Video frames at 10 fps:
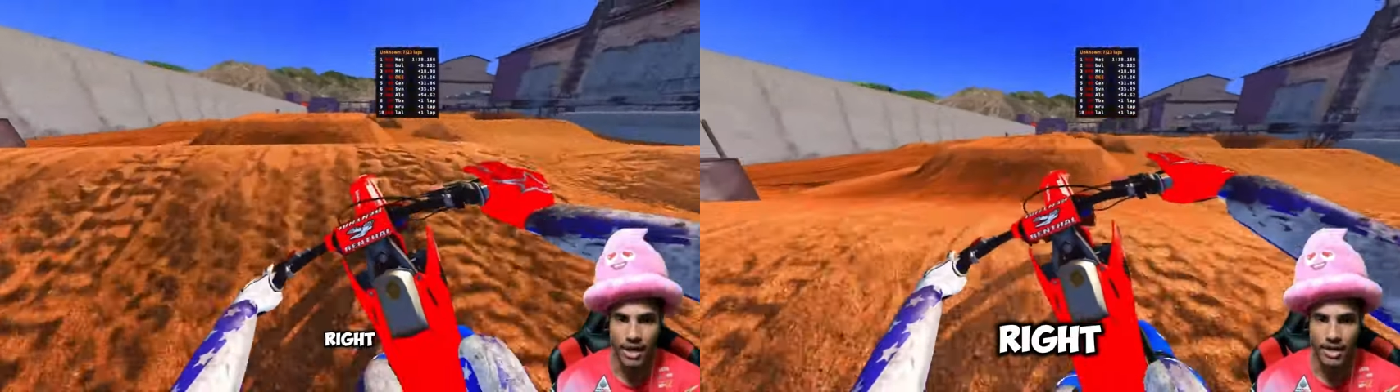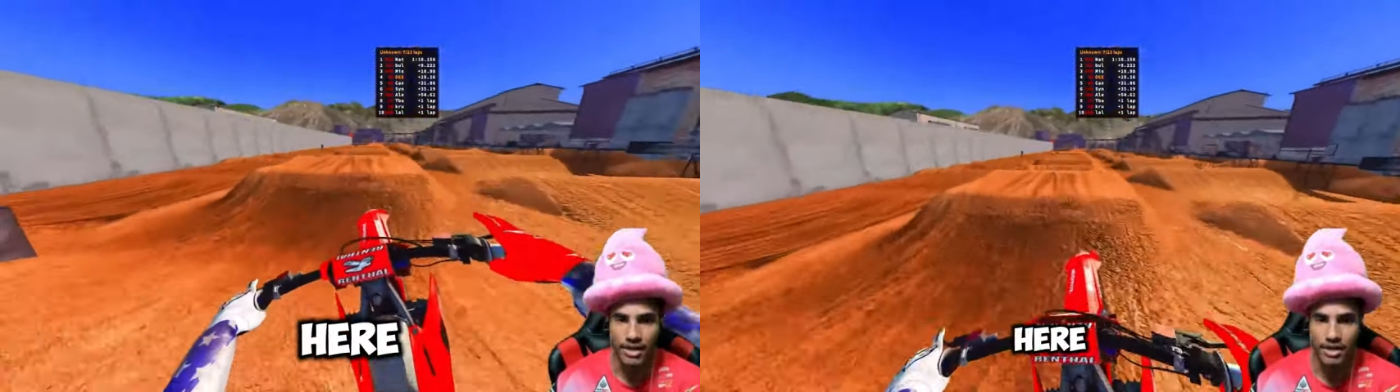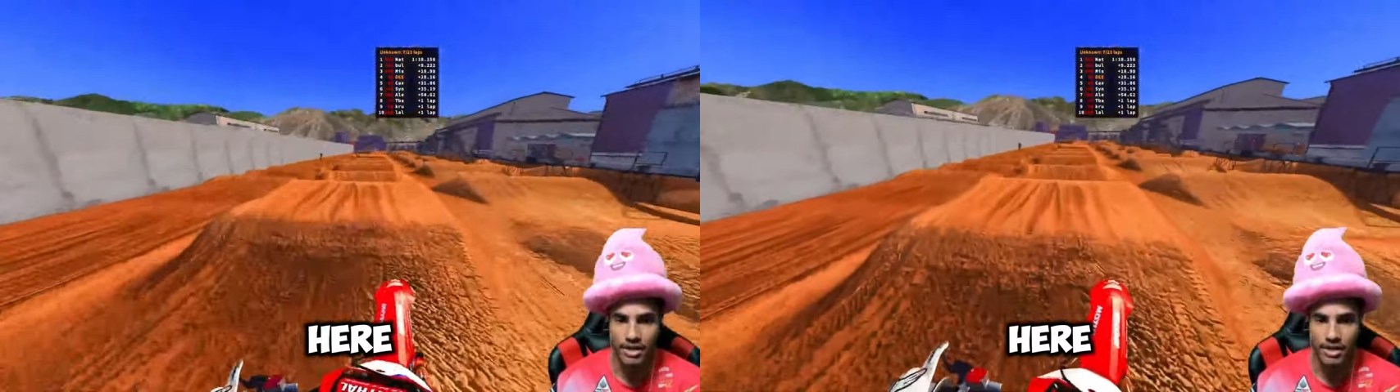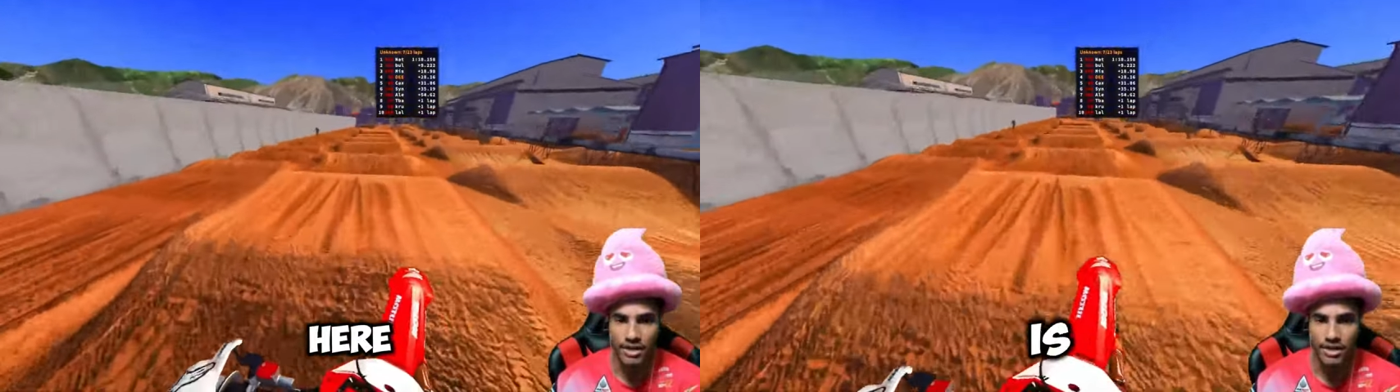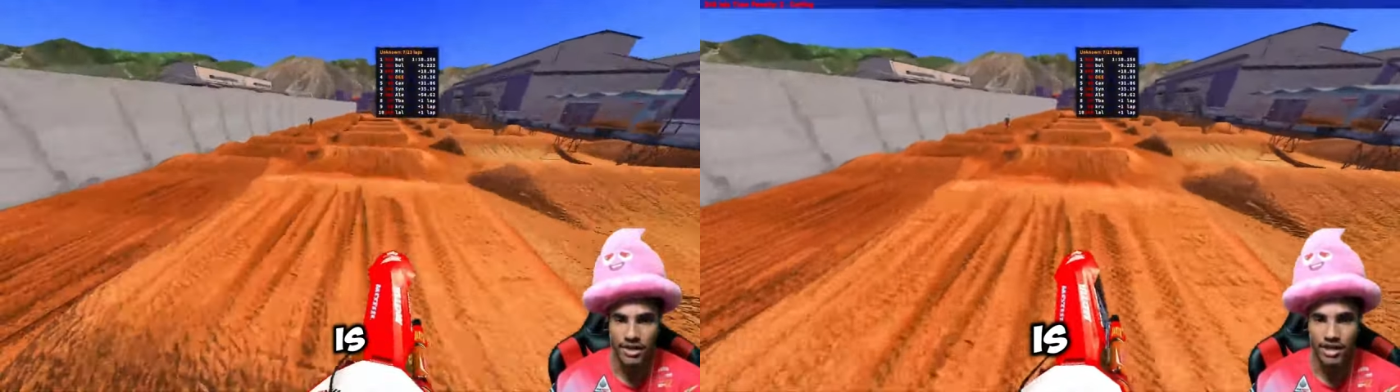right here.
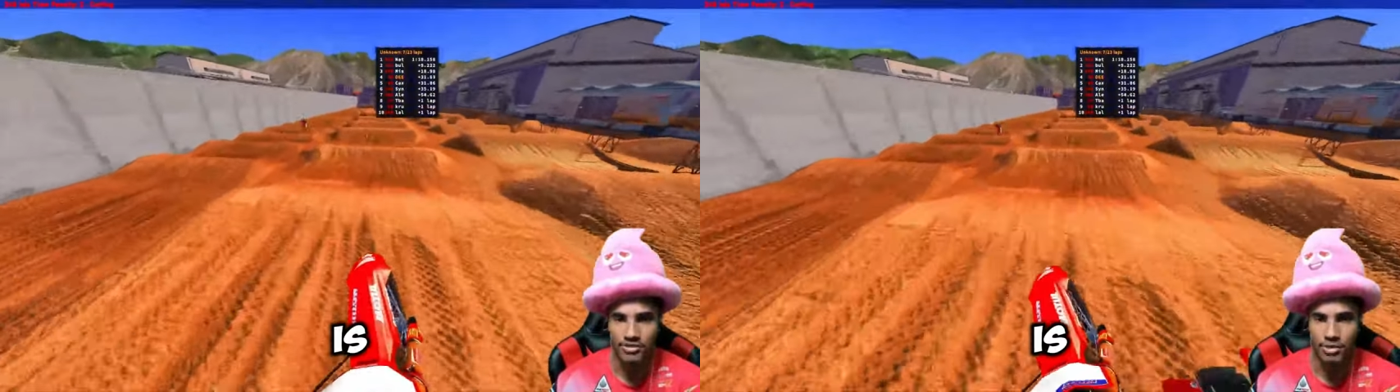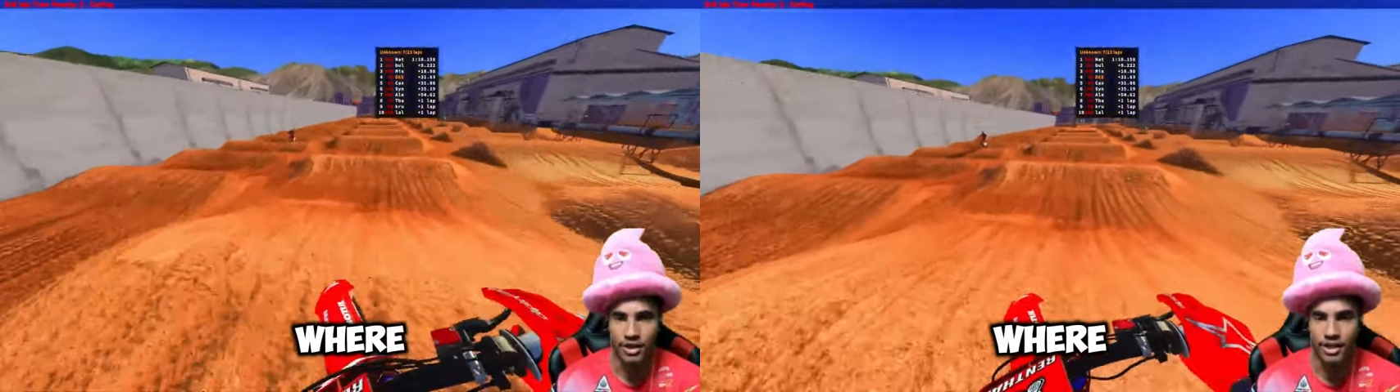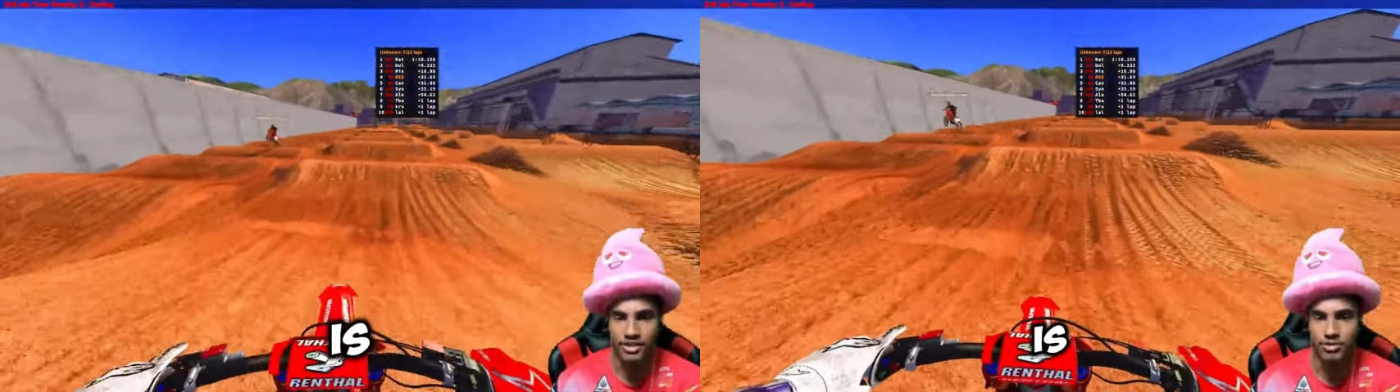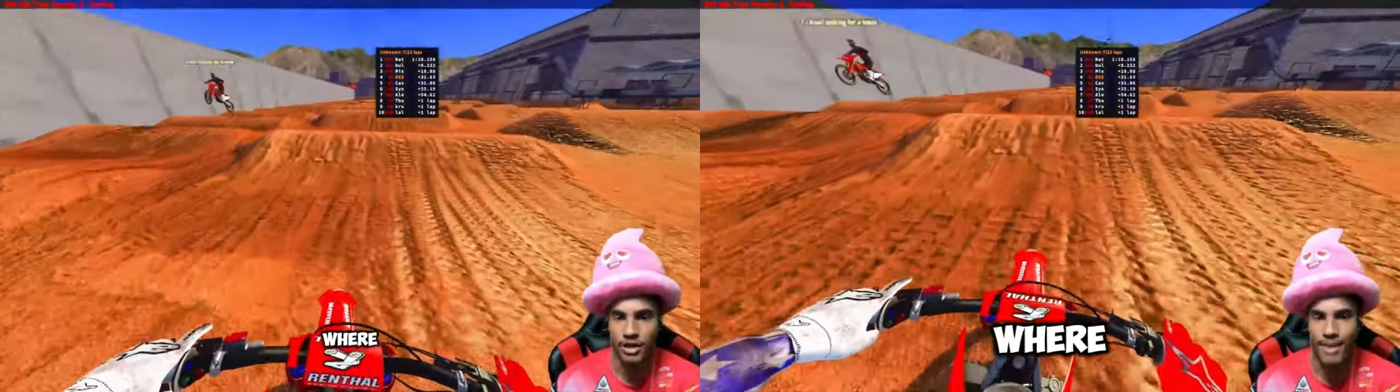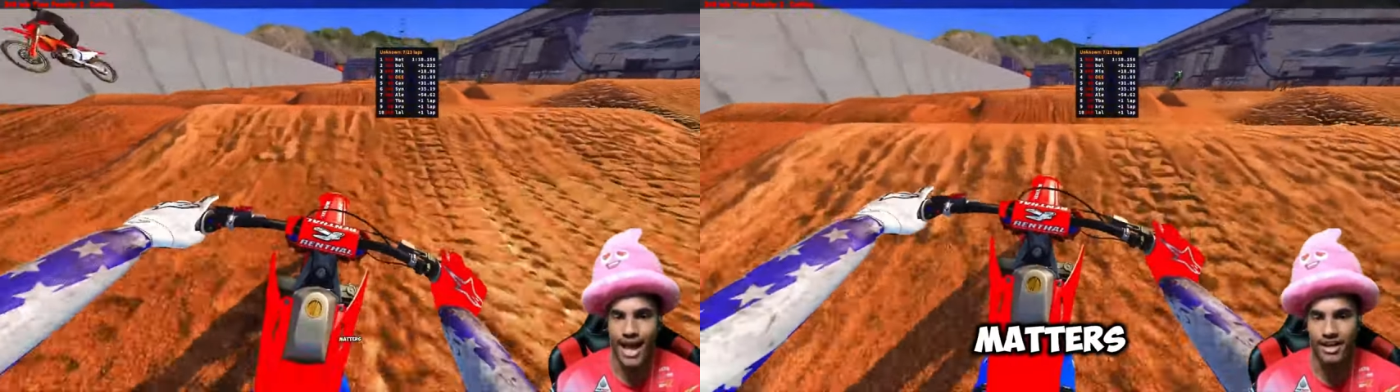Is where is where
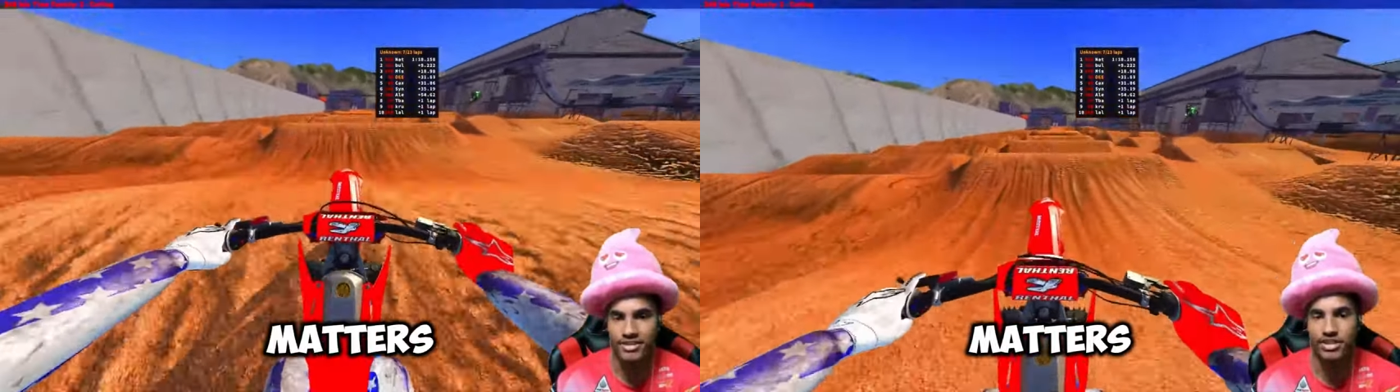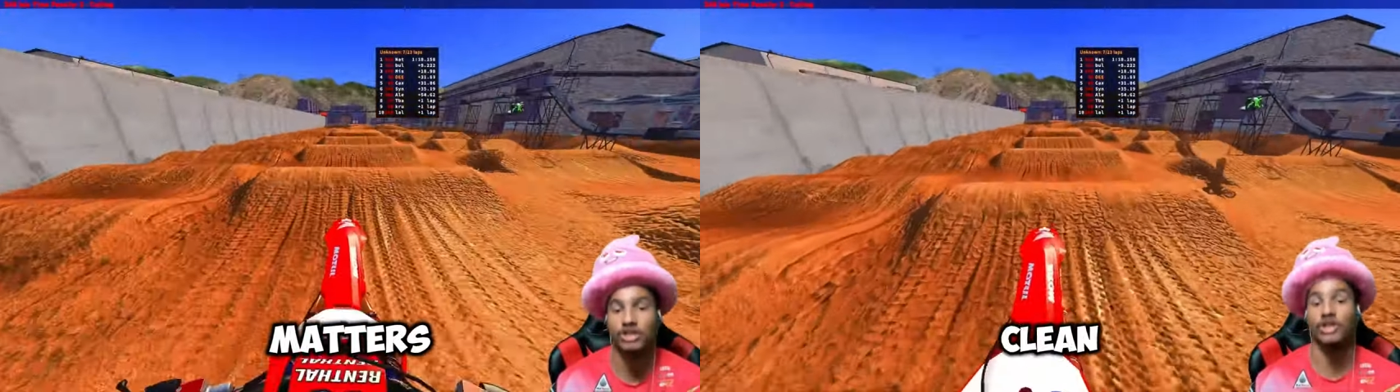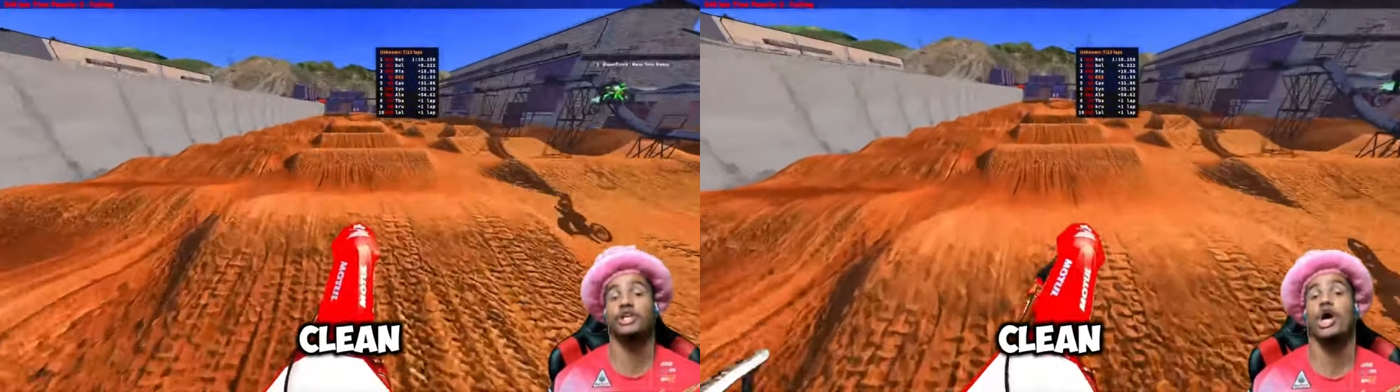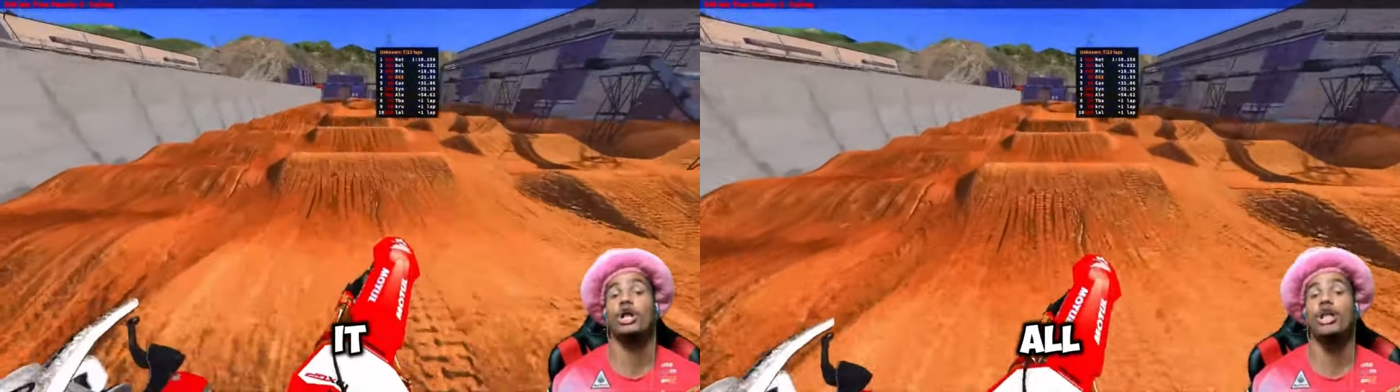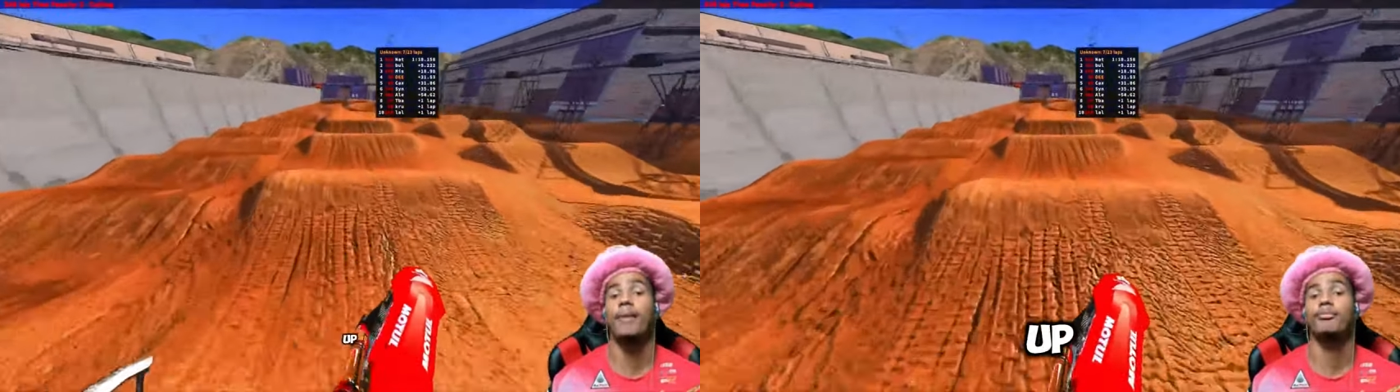it matters. Clean it
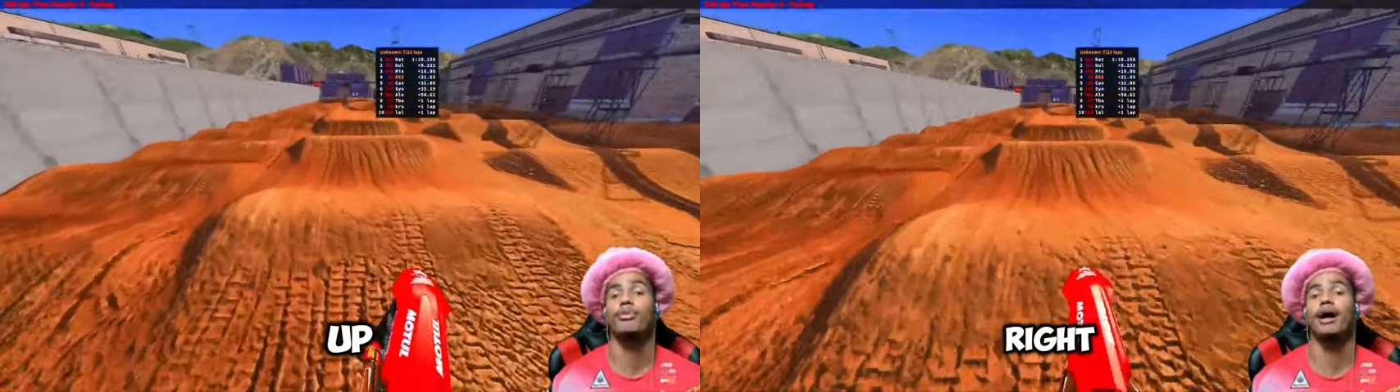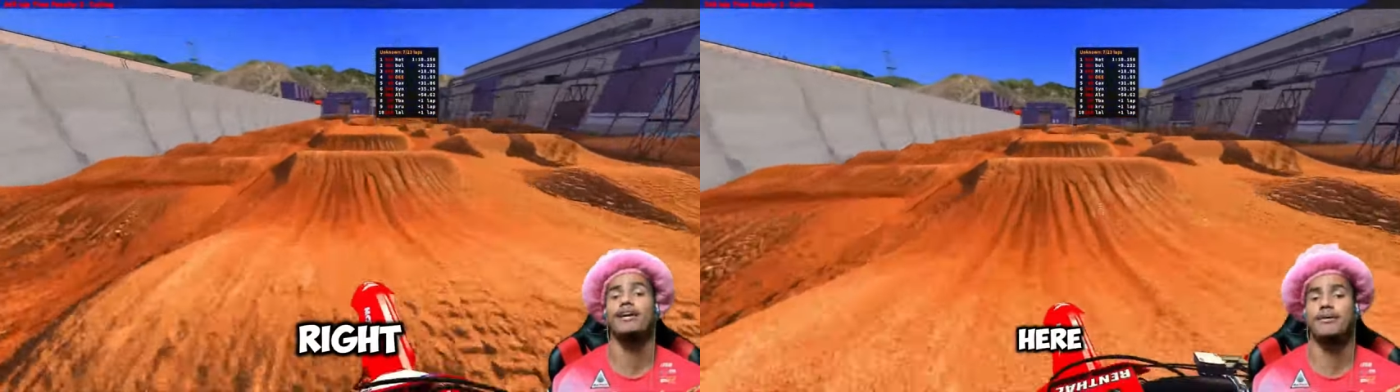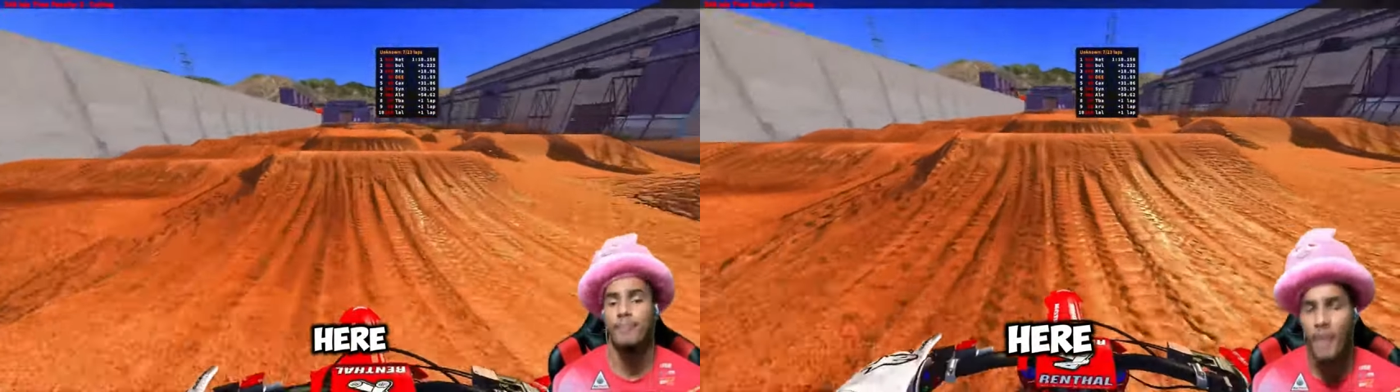all up right here.